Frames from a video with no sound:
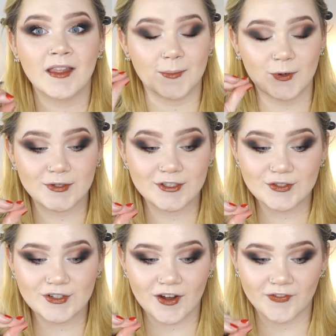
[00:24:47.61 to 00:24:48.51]
I'm going to
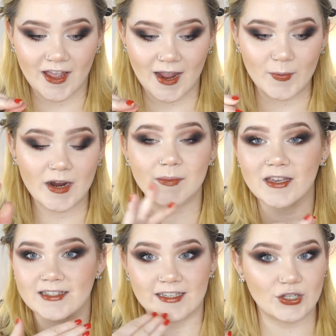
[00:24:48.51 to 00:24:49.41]
do it off camera
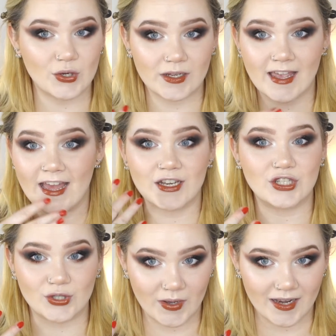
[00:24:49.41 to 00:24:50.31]
because I can't
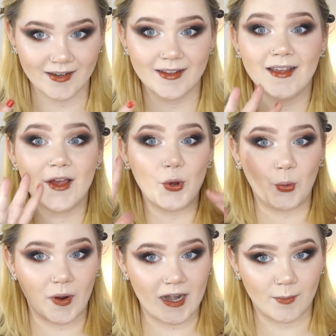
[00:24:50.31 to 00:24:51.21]
do it
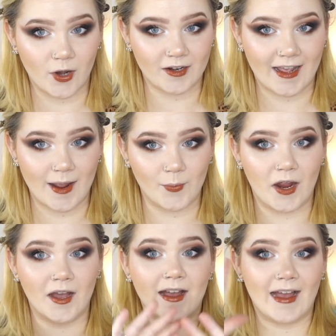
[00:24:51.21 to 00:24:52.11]
when I'm on camera.